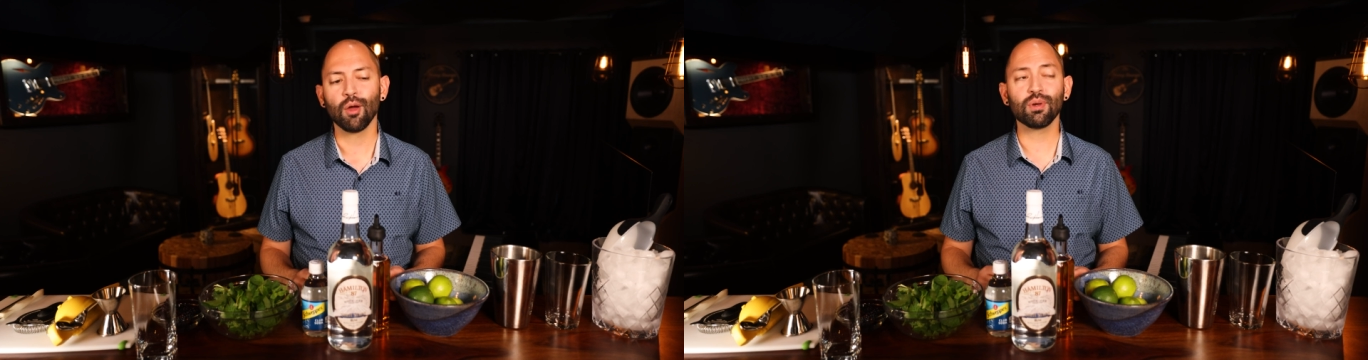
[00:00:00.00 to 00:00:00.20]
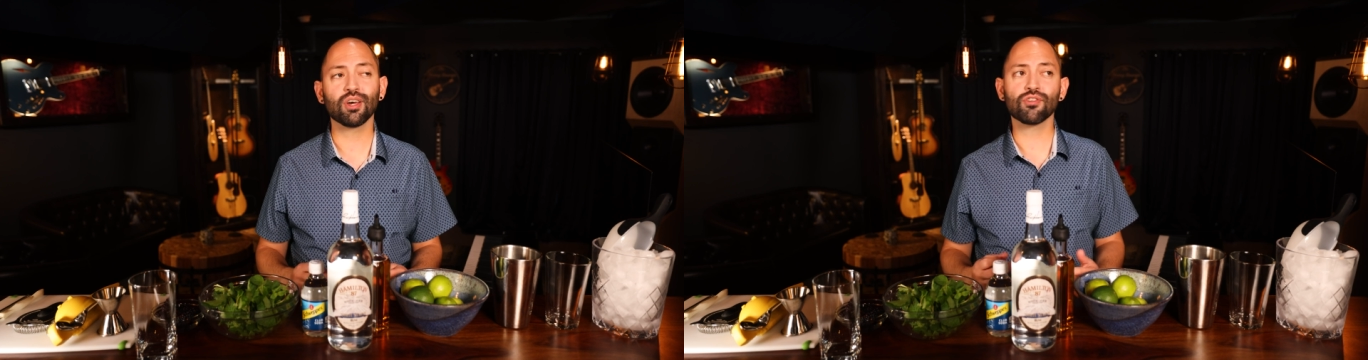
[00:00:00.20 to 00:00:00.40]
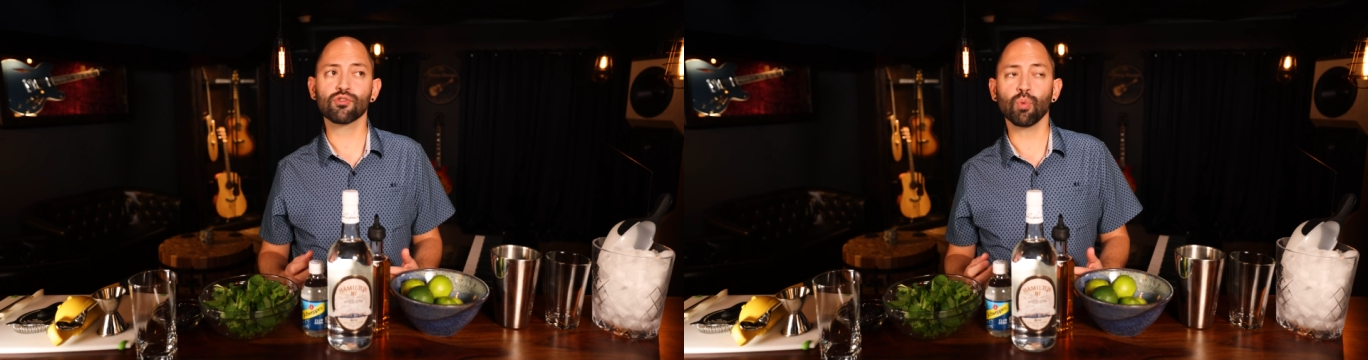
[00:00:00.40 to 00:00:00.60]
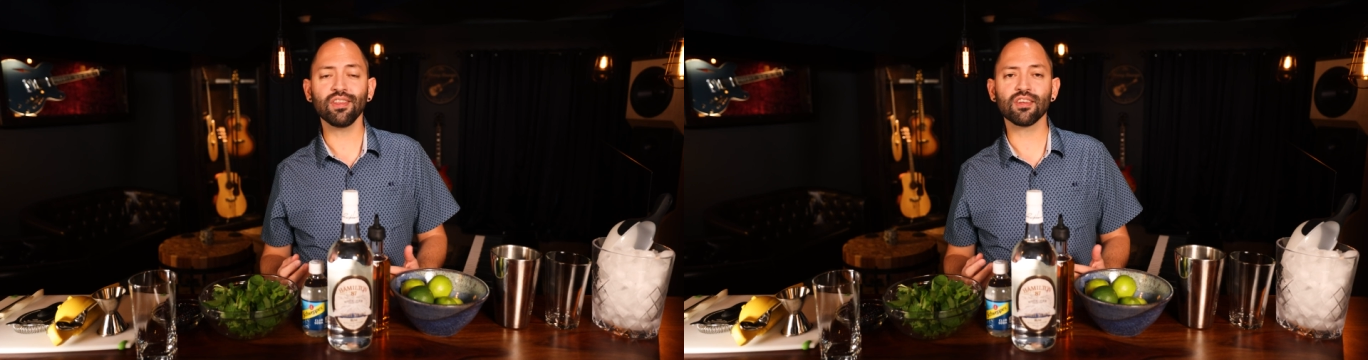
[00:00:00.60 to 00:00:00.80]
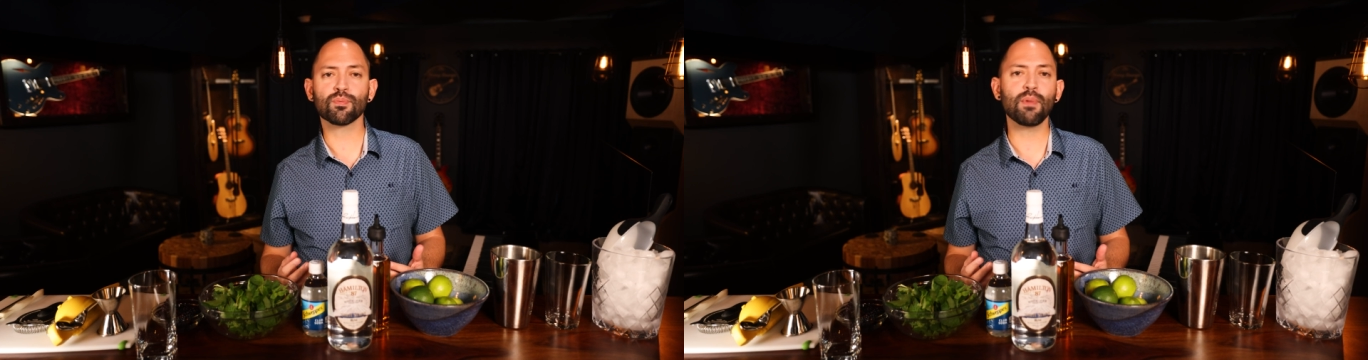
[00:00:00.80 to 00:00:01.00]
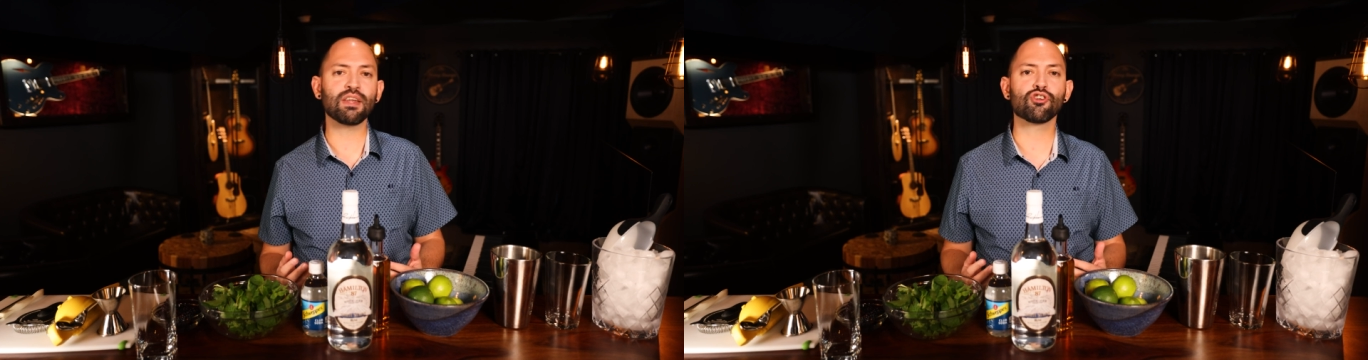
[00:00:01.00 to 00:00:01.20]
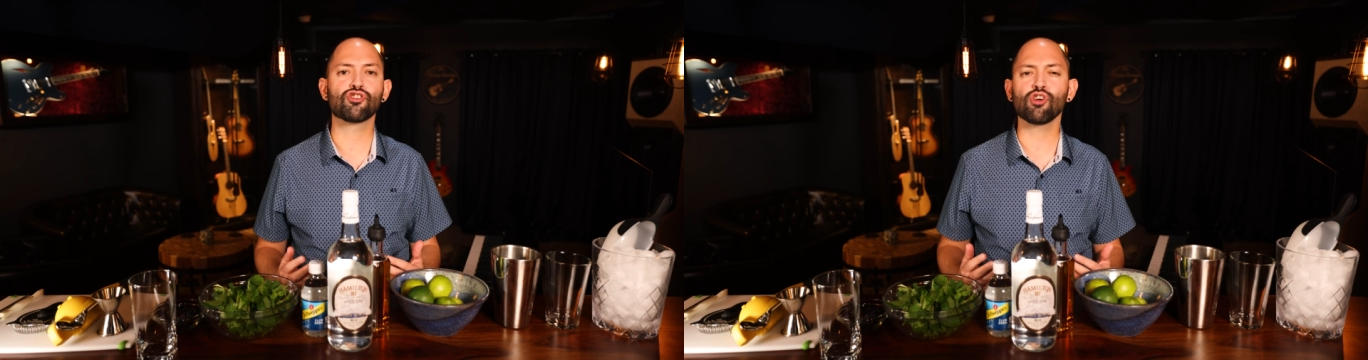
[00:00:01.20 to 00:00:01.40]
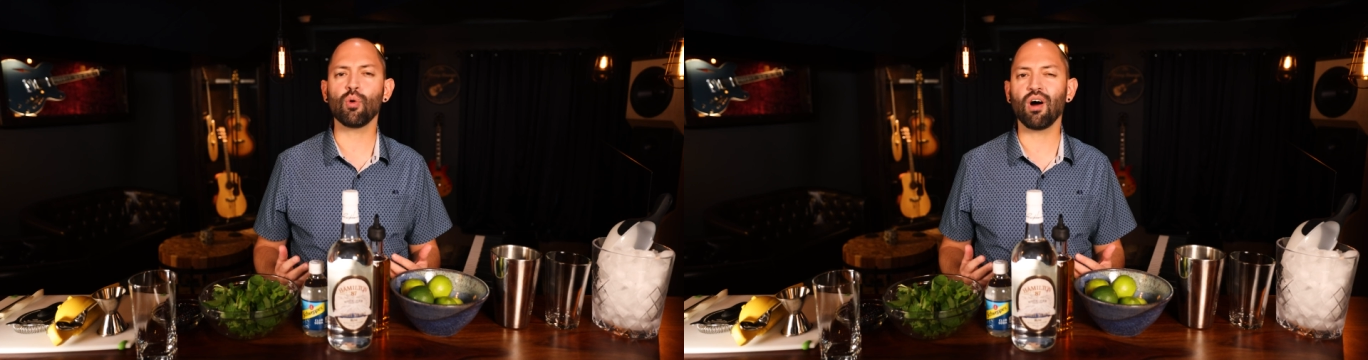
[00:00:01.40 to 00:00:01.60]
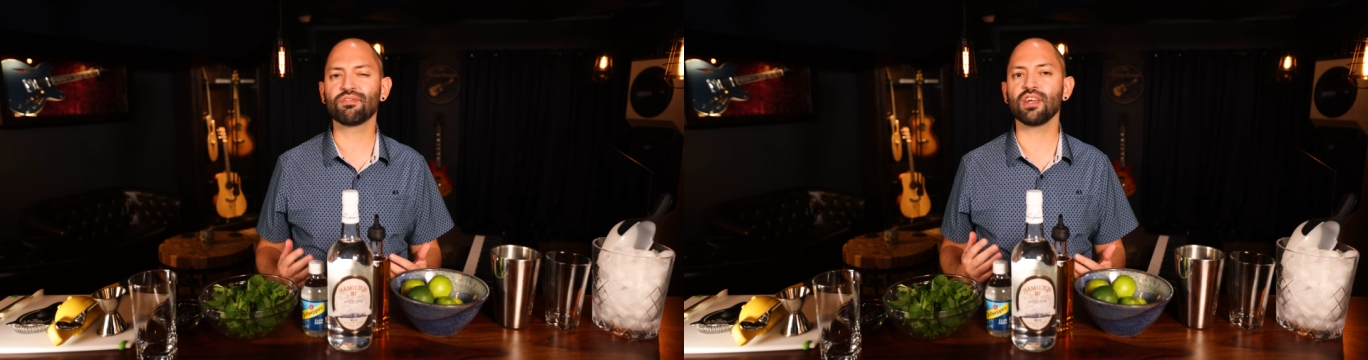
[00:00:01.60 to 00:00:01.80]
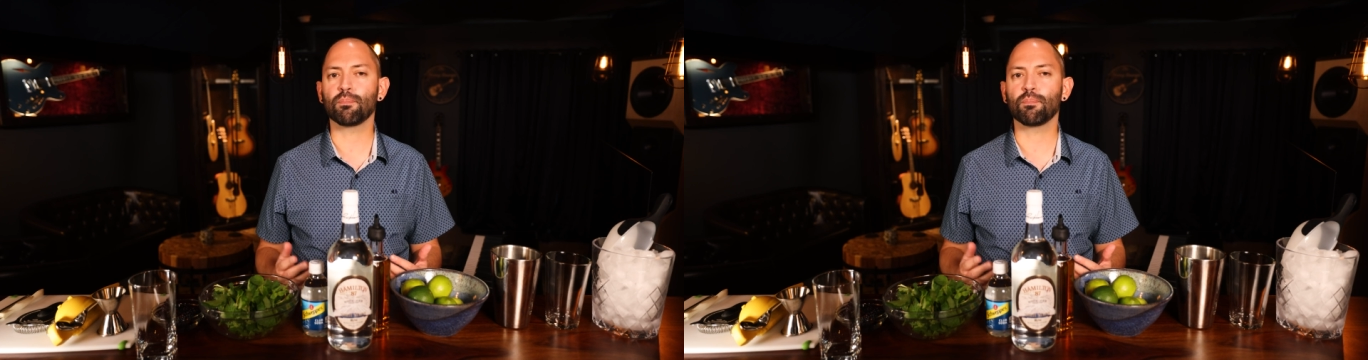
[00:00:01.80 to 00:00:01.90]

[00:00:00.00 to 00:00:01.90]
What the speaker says: because it's one that's meant to show off the